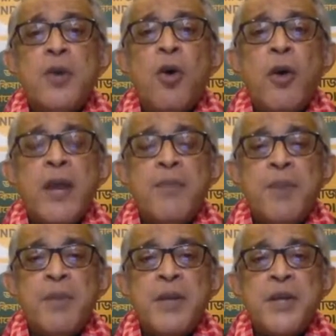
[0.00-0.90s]
or
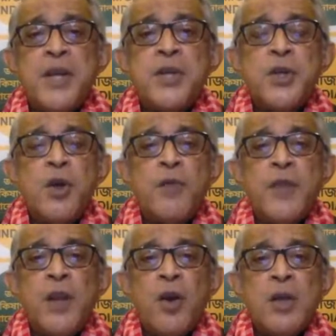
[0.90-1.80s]
implementation of
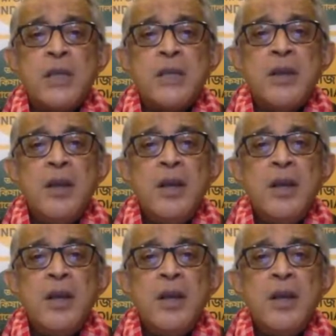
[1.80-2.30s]
the laws